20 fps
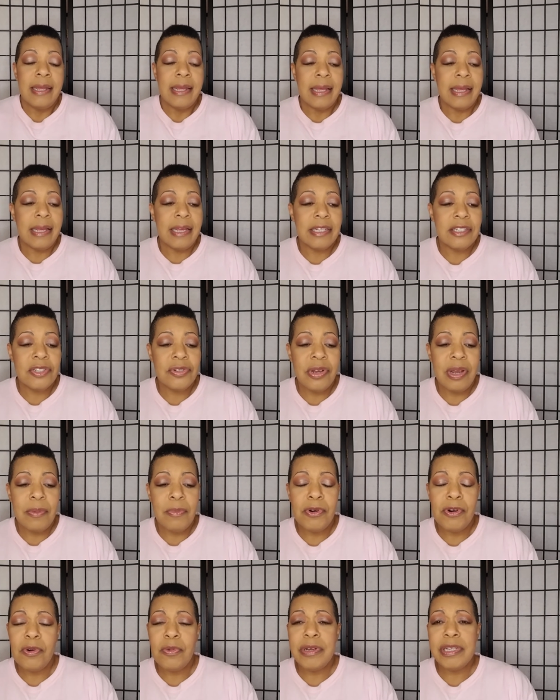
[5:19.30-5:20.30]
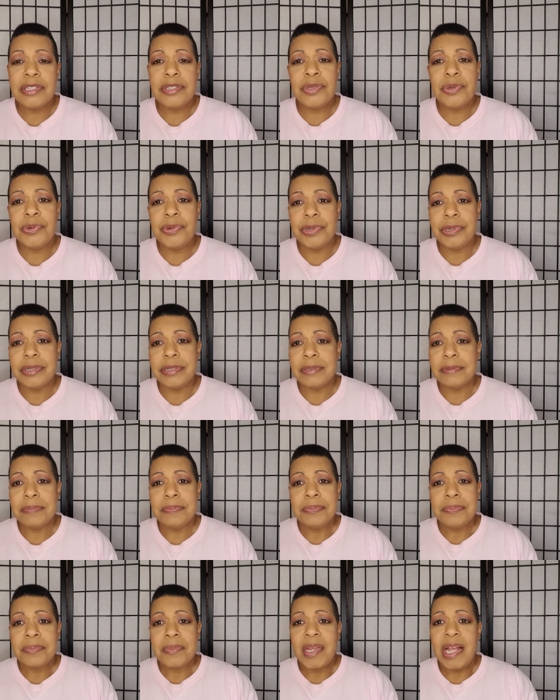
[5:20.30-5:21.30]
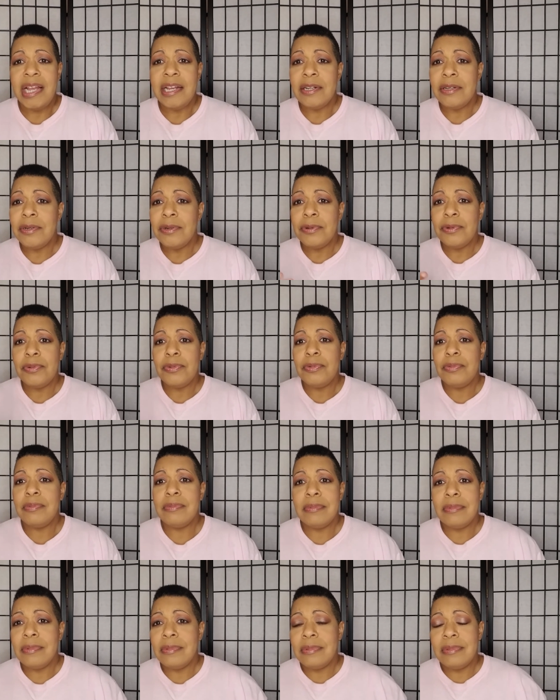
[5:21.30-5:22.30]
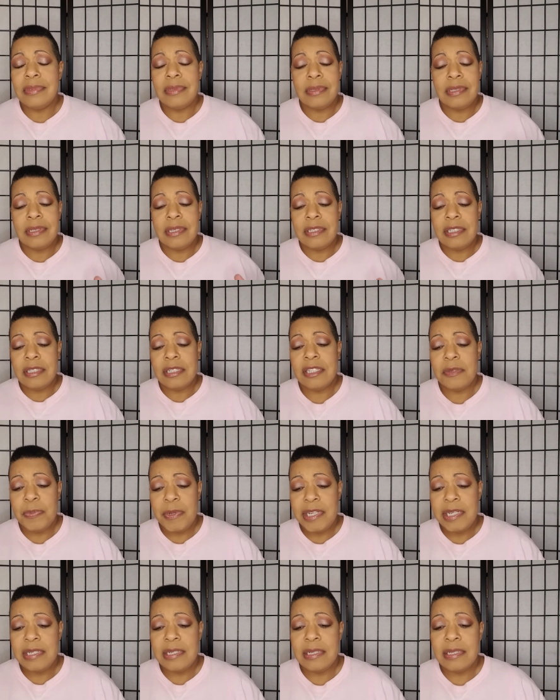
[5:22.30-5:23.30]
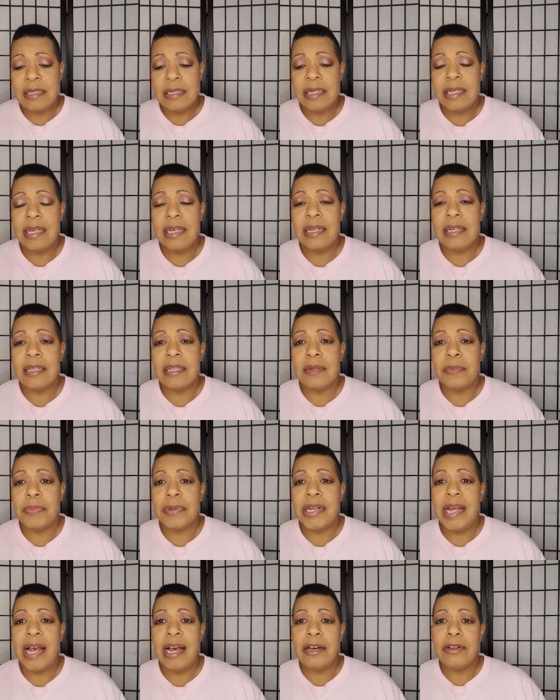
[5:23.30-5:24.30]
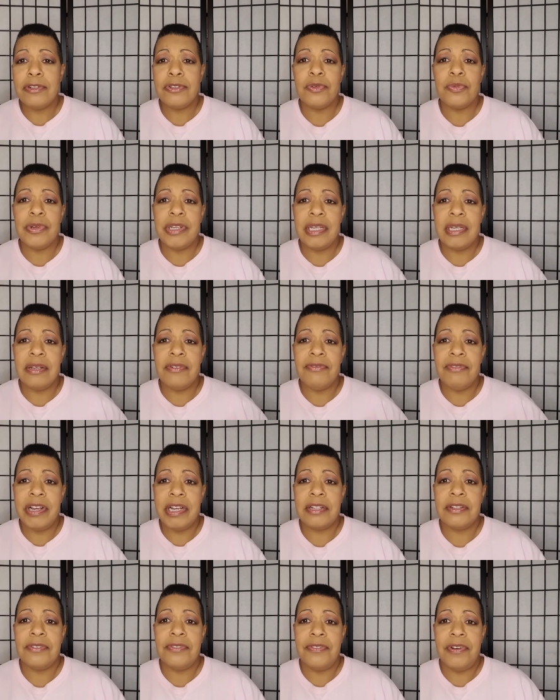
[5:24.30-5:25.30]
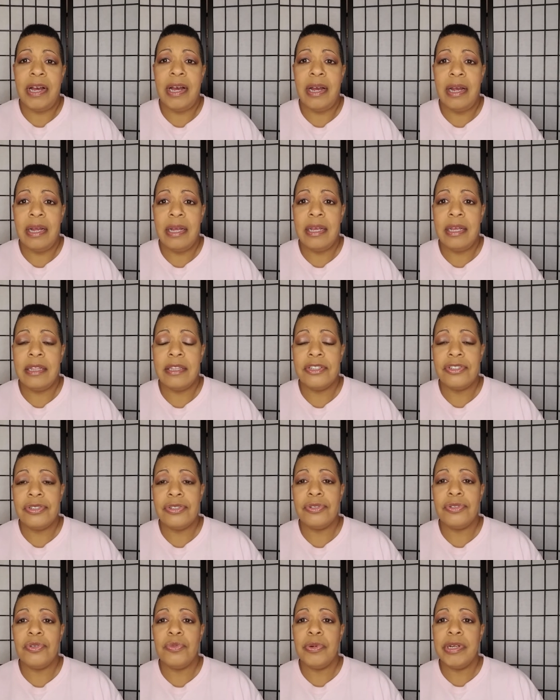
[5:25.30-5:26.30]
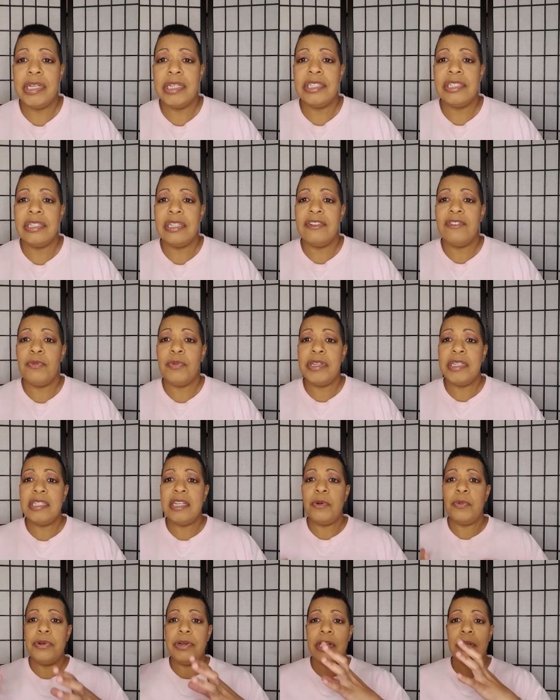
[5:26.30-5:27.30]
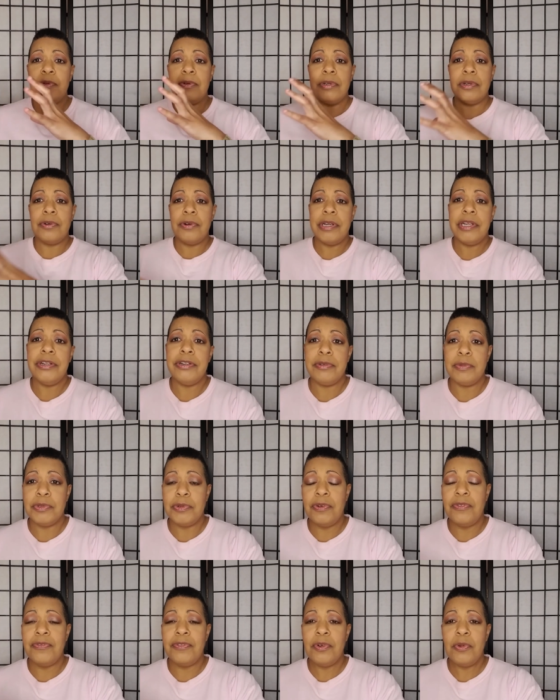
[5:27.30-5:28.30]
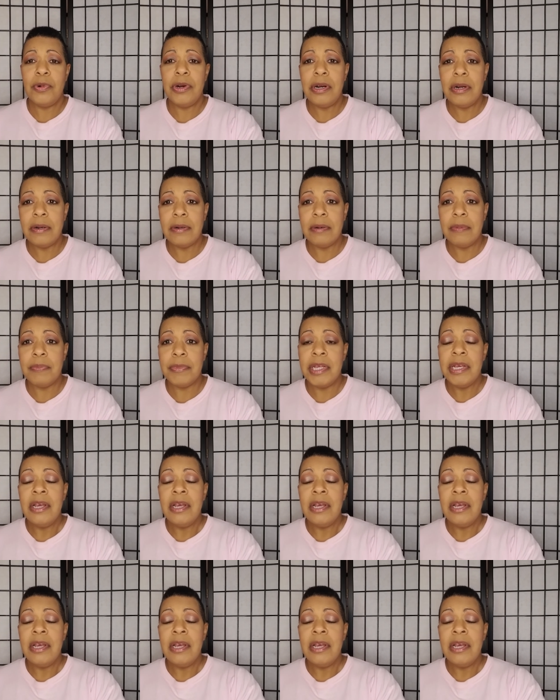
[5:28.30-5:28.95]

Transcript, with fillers: And so I'm always torn. I know this the space is needed, but how do we rectify the situation? If we say we're not going to go here because we don't feel welcome,